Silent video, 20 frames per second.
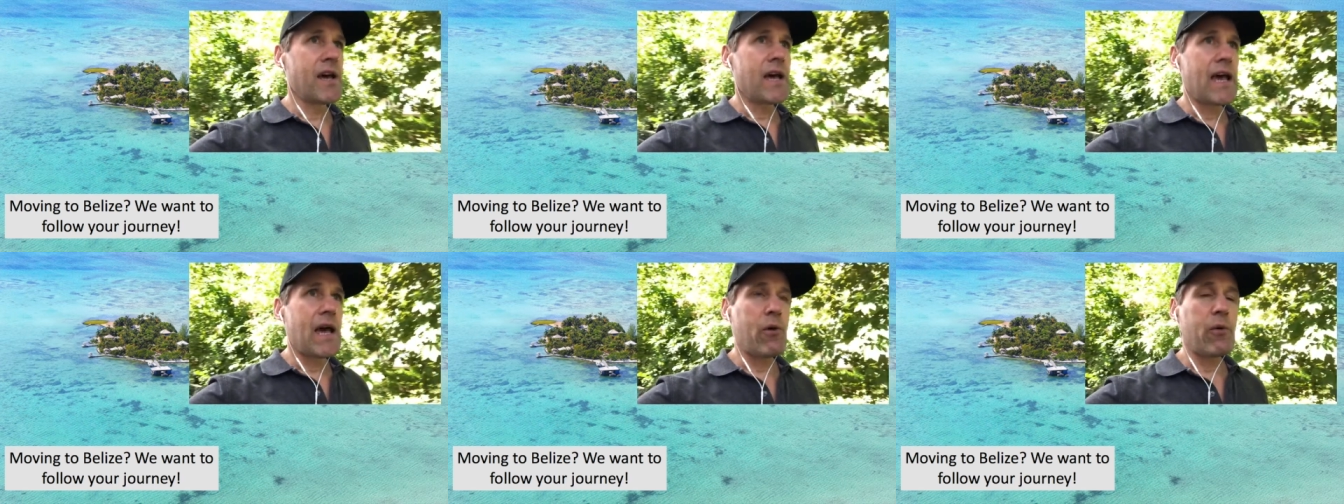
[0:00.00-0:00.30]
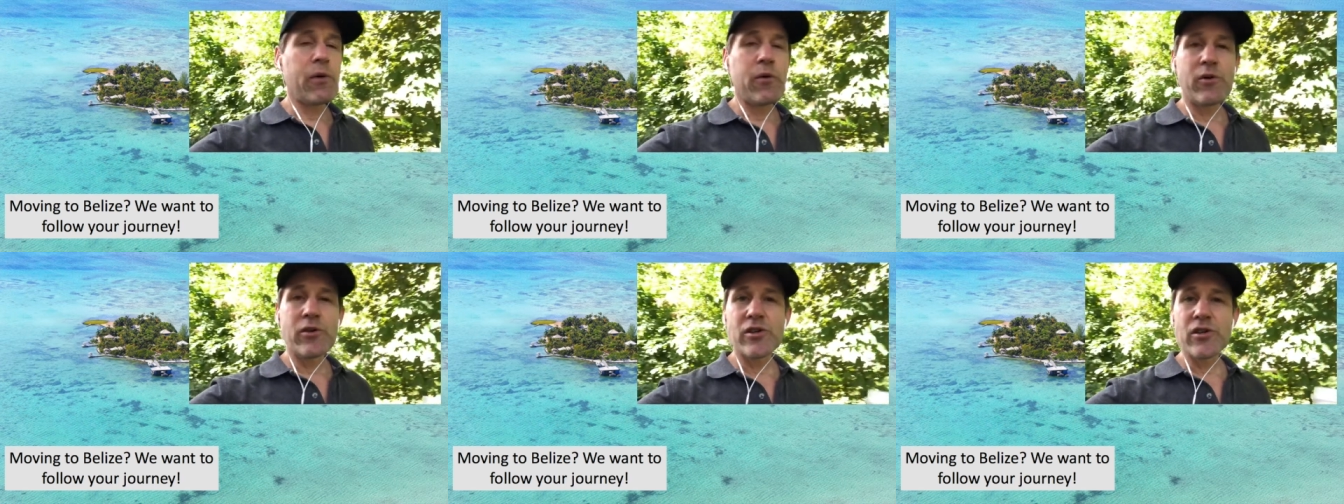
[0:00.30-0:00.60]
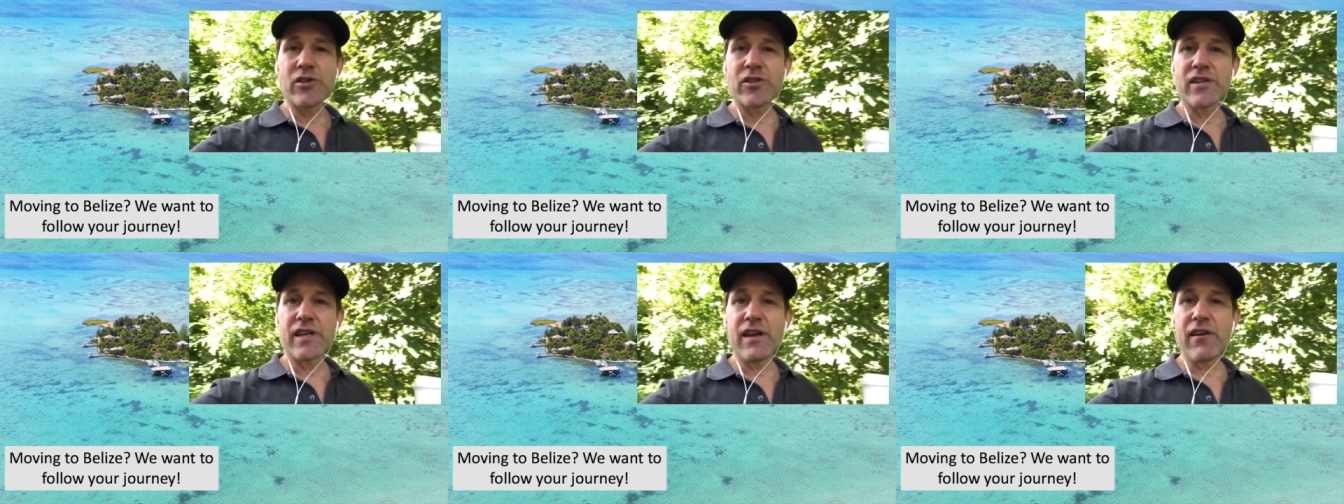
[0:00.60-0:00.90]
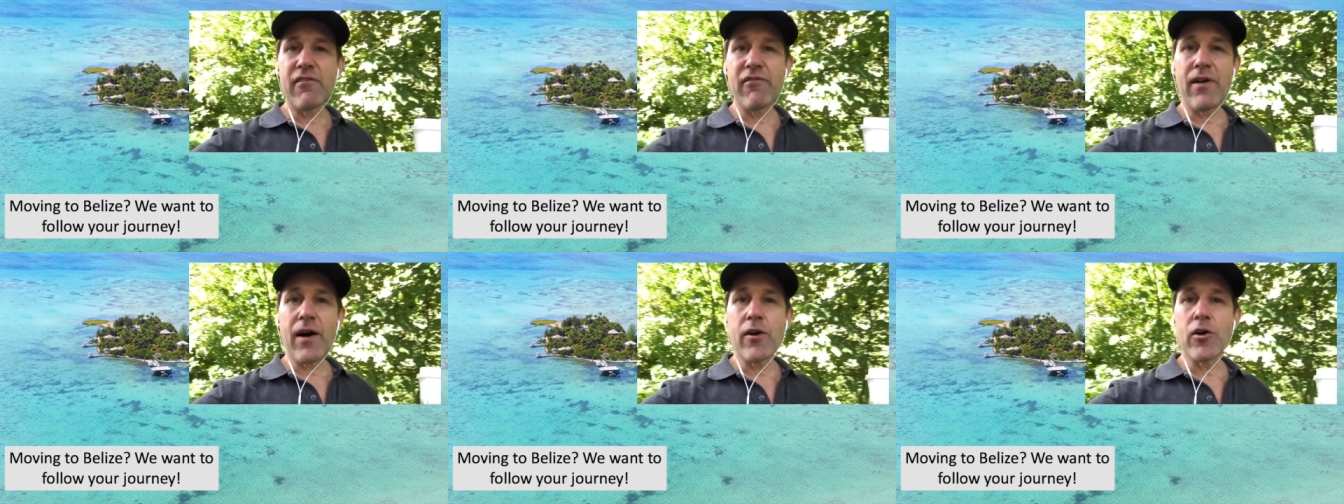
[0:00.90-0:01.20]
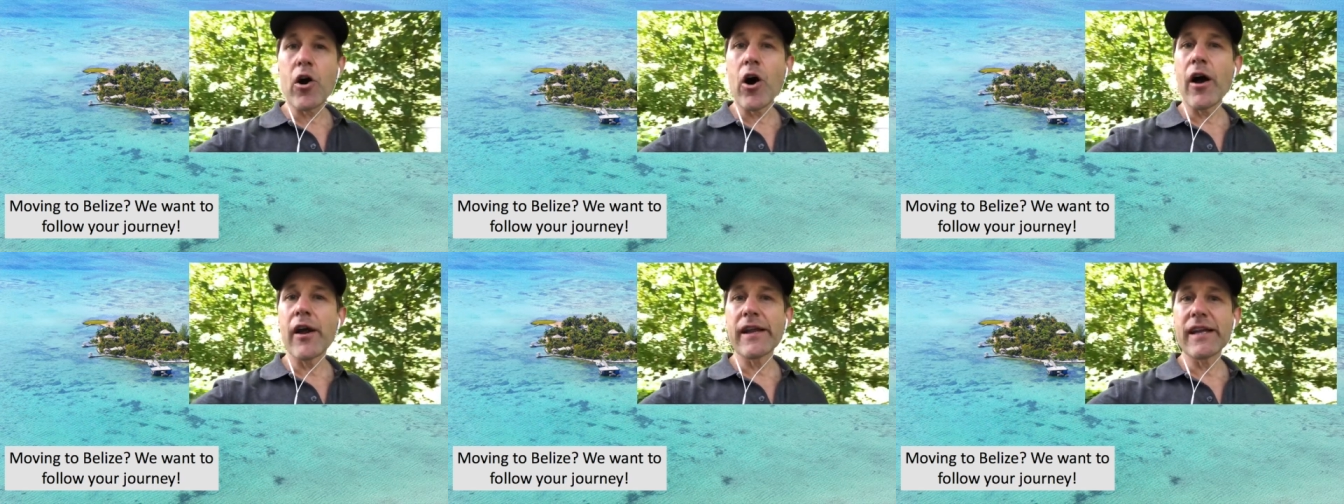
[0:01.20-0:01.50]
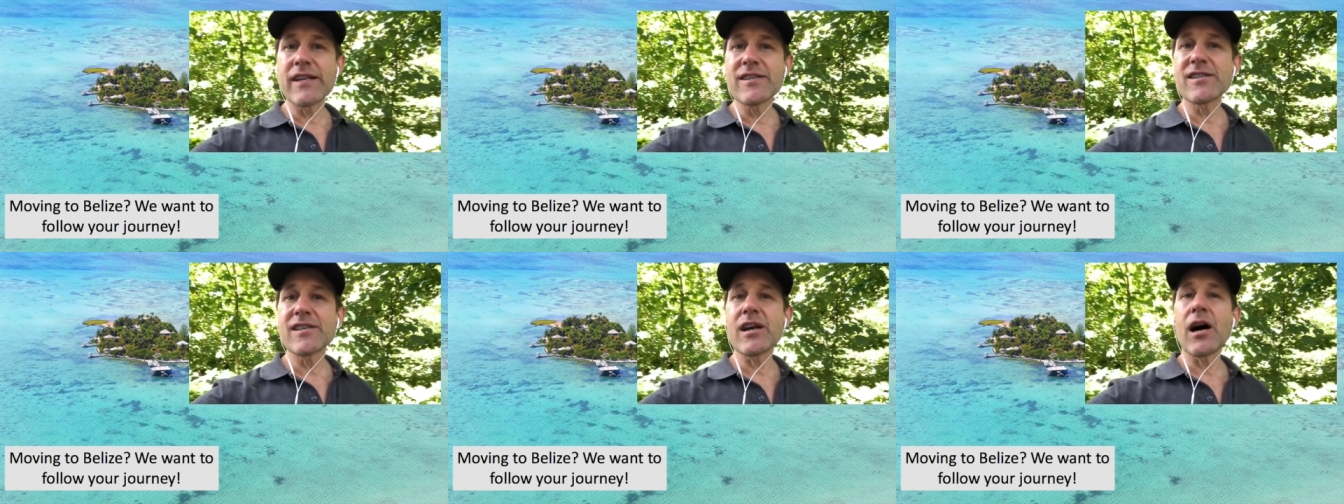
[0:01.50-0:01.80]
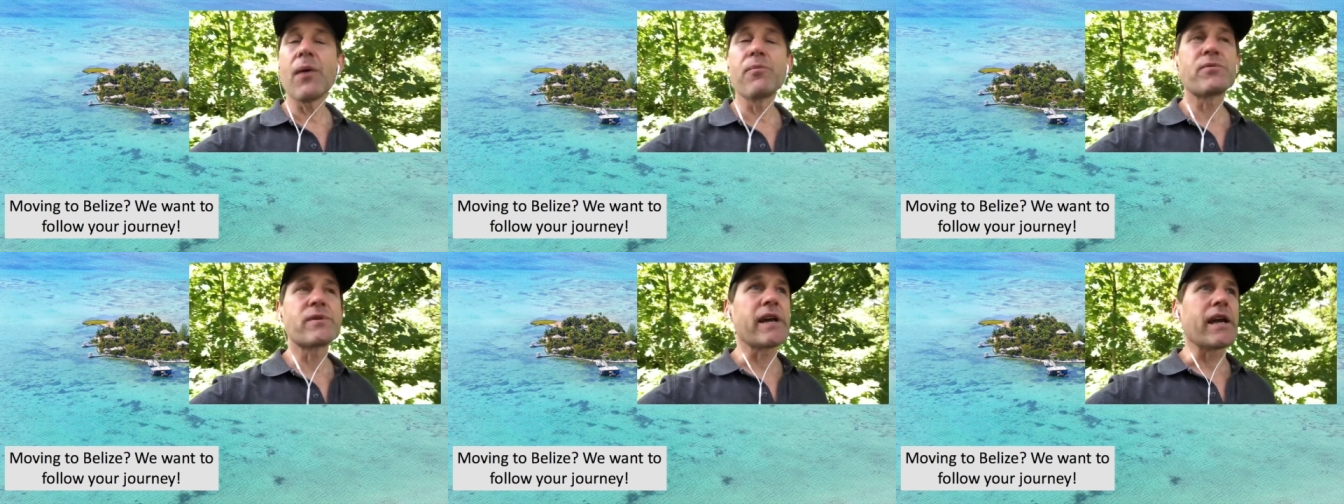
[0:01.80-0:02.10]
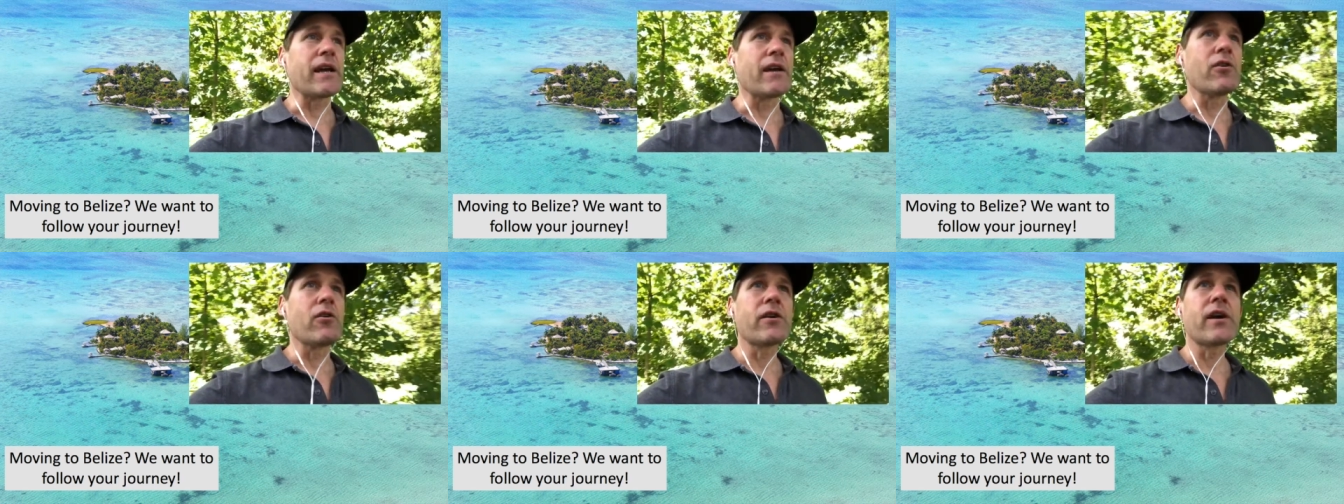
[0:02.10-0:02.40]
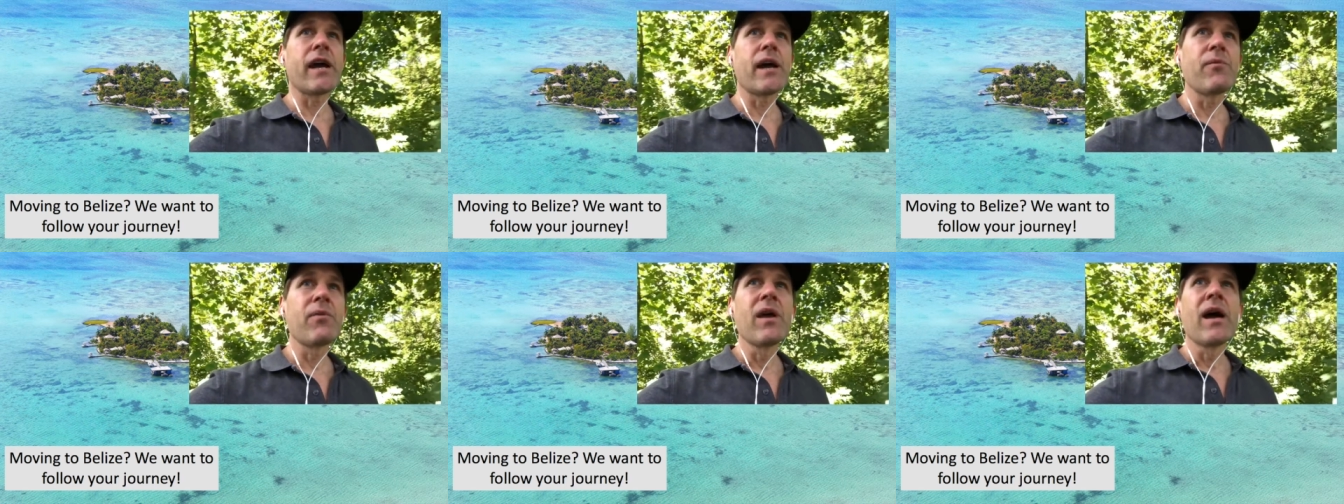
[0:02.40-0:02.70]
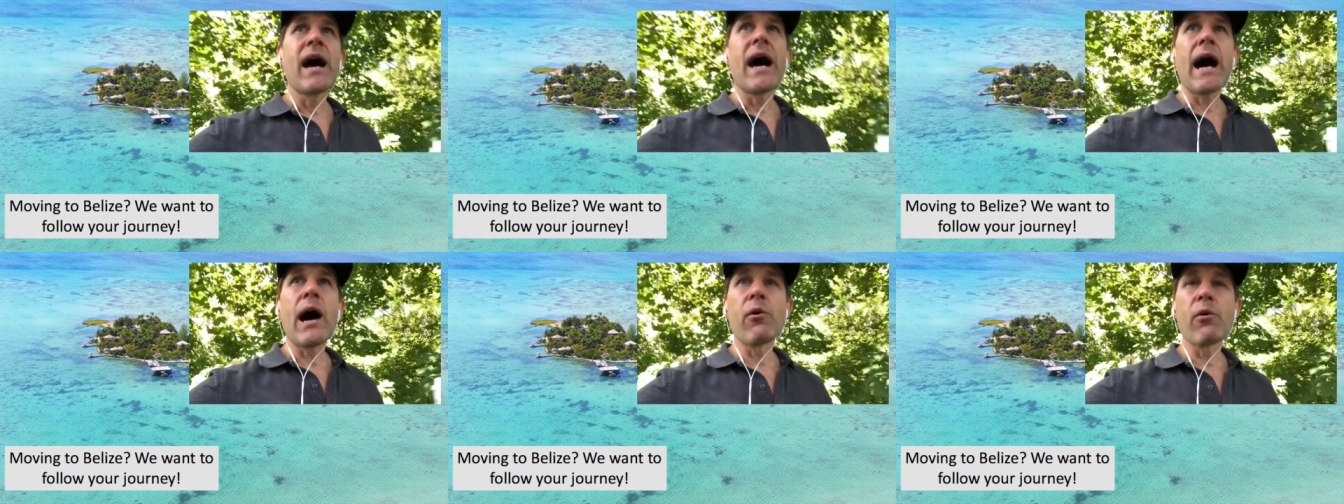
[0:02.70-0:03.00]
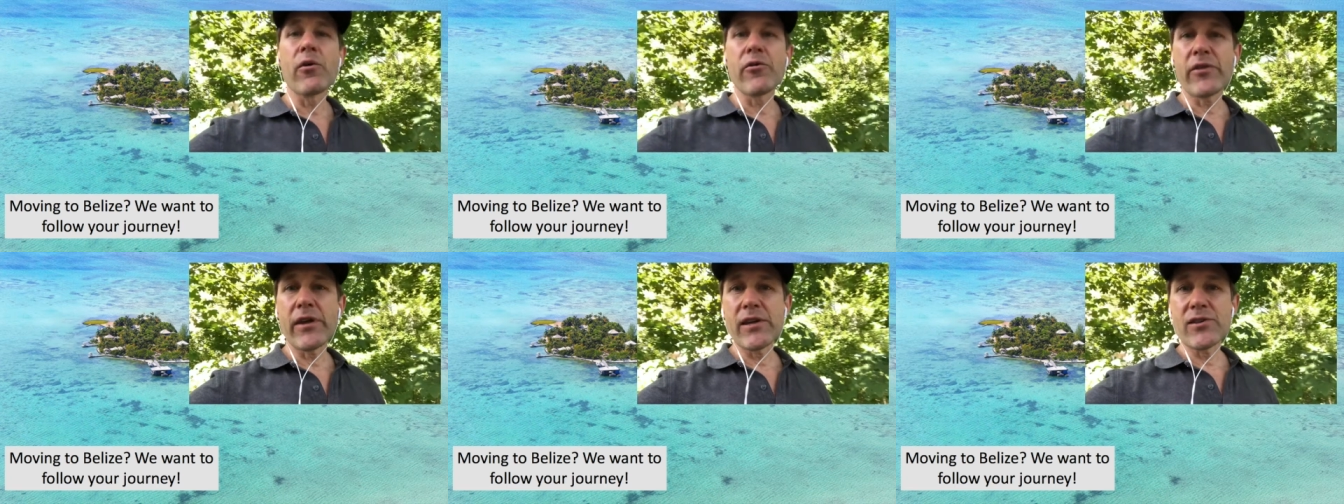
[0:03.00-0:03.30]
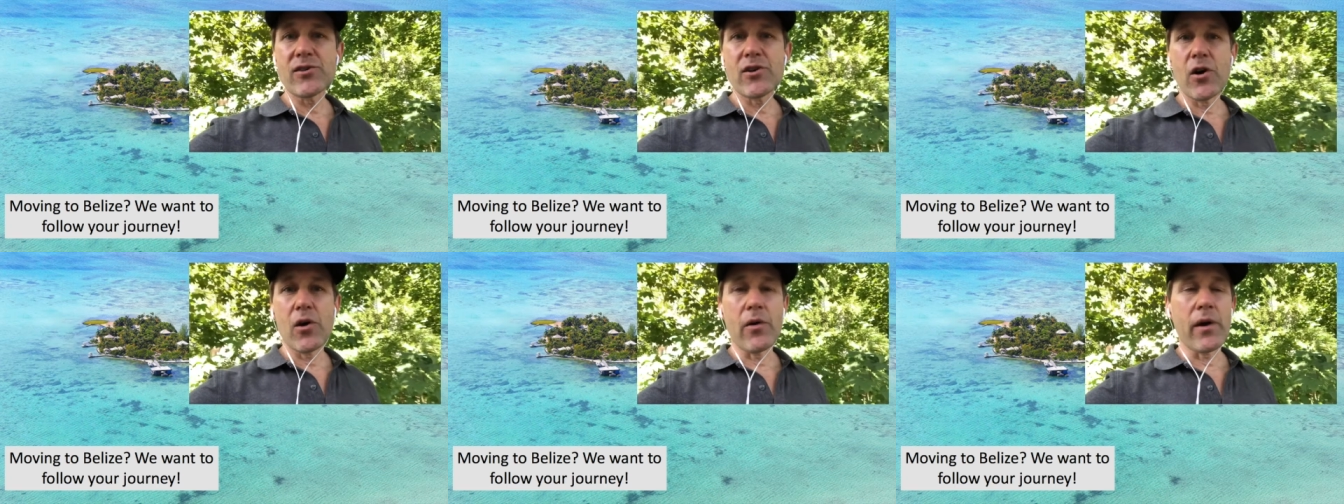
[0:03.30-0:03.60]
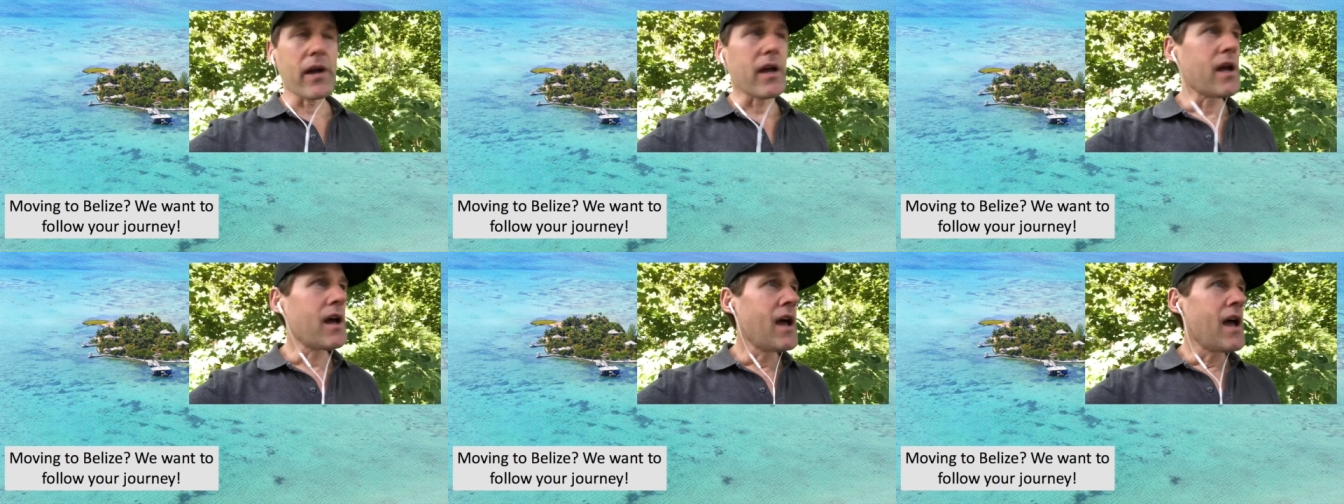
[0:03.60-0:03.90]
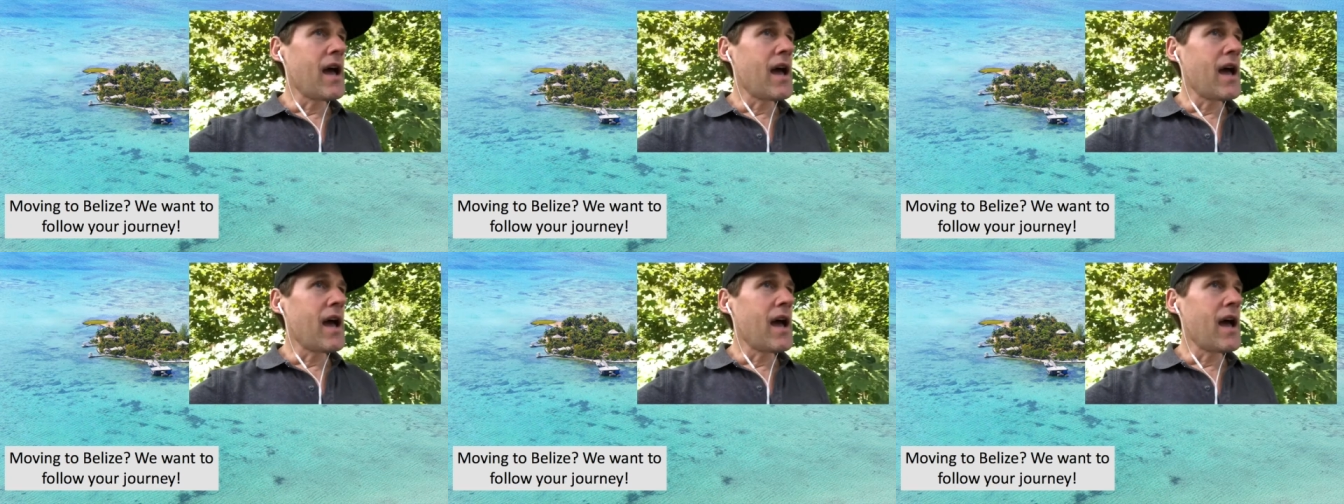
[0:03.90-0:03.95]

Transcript: and we would just give our audience an update, okay? How are things going?